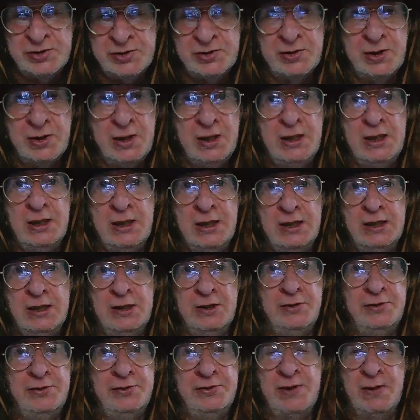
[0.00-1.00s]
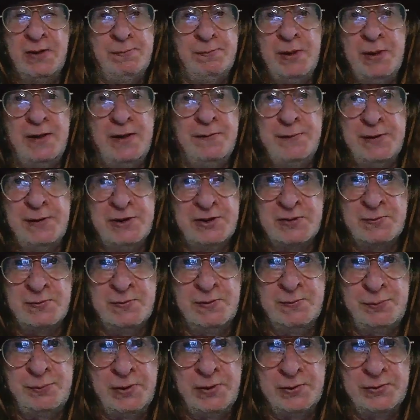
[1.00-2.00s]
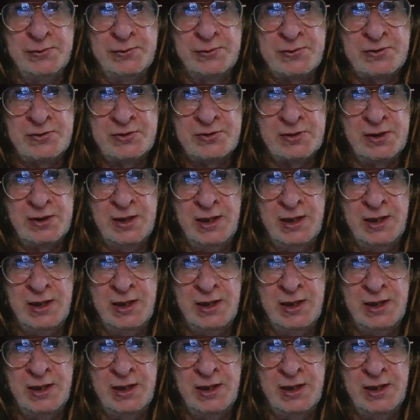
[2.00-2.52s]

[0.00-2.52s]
is don't buy VTOMAN products.